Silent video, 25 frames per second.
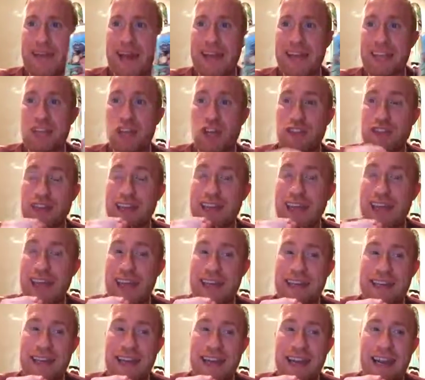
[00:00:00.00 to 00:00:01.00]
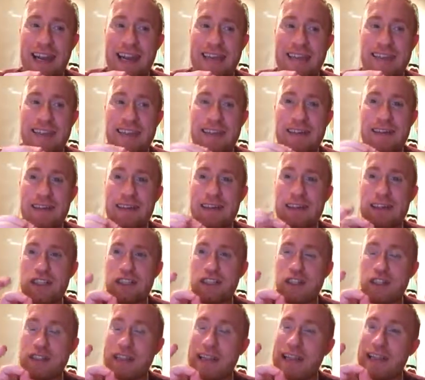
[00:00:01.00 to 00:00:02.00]
and it's got that kind of light,
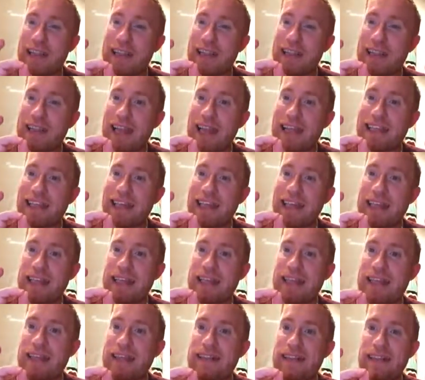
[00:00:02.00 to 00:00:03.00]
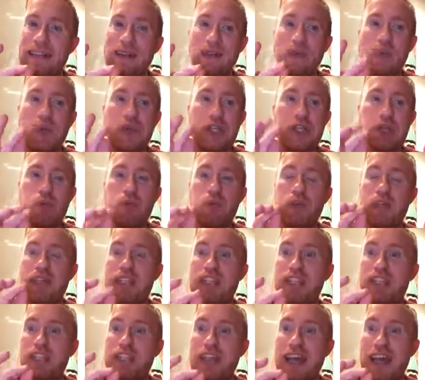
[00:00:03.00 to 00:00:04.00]
just a little light indent, which we
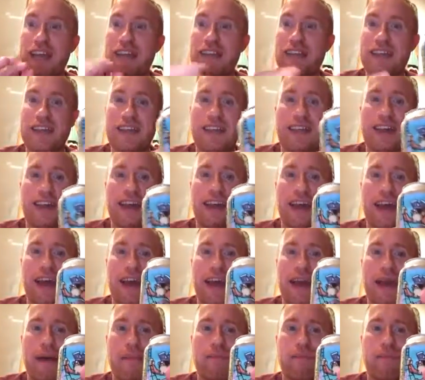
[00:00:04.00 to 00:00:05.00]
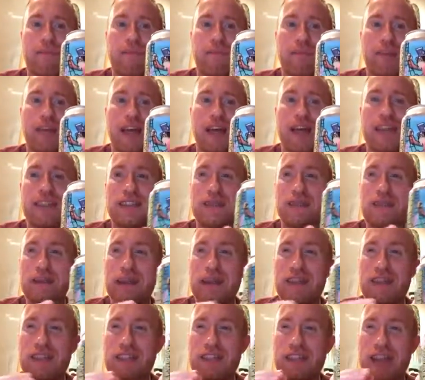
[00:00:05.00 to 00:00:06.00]
just get as the
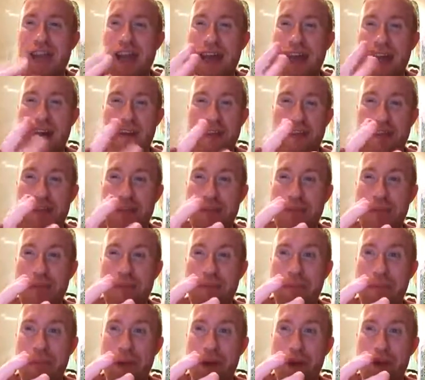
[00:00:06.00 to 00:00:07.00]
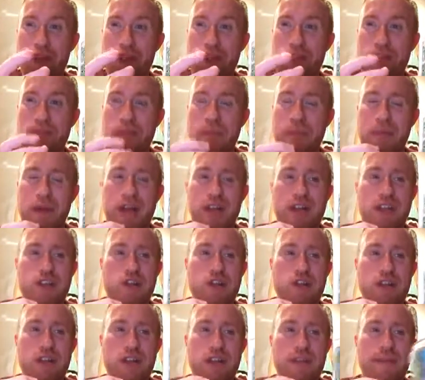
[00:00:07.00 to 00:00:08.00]
beer is kind of just pushing the
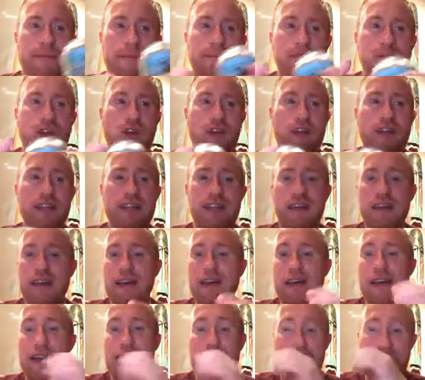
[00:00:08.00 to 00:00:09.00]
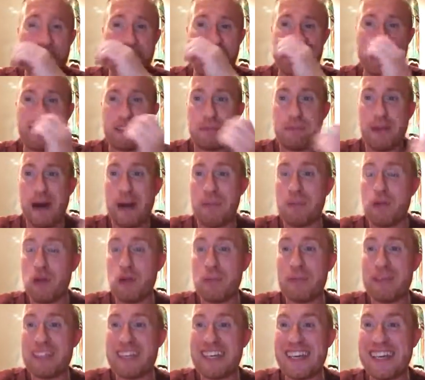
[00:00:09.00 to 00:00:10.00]
pressure on it. Alright, let's crack this bad
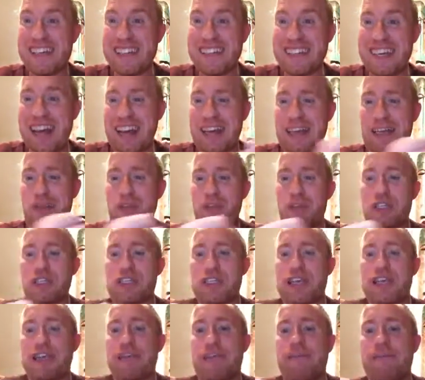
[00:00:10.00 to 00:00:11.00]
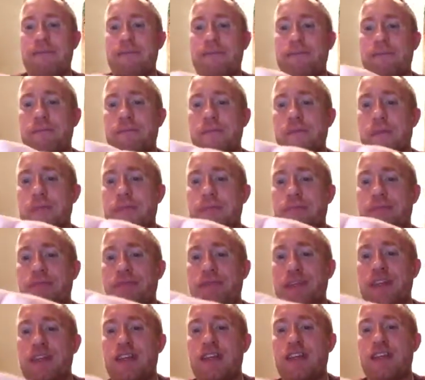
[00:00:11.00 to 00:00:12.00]
boy up and see exactly what it's like.
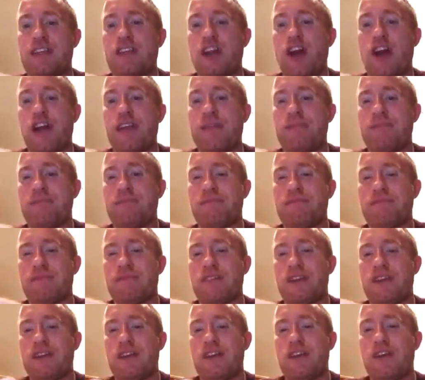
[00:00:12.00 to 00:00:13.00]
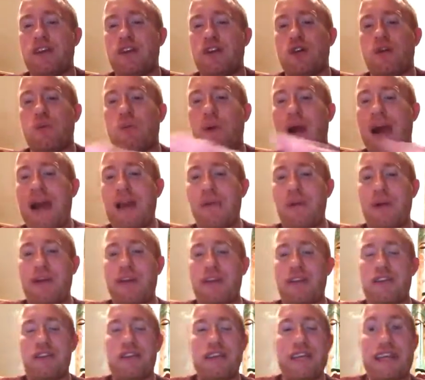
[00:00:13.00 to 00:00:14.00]
Now, Wild
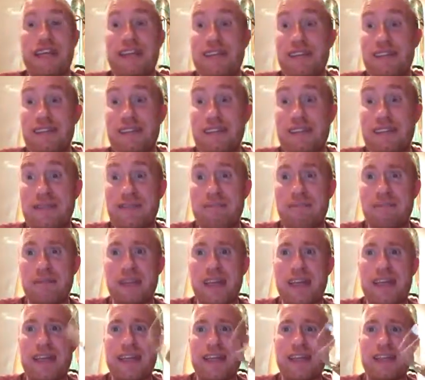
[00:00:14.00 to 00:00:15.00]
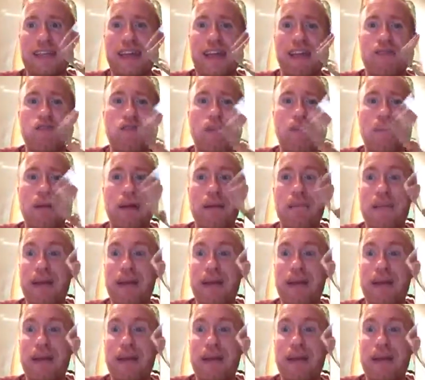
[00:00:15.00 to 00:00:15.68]
Weather Ales is run by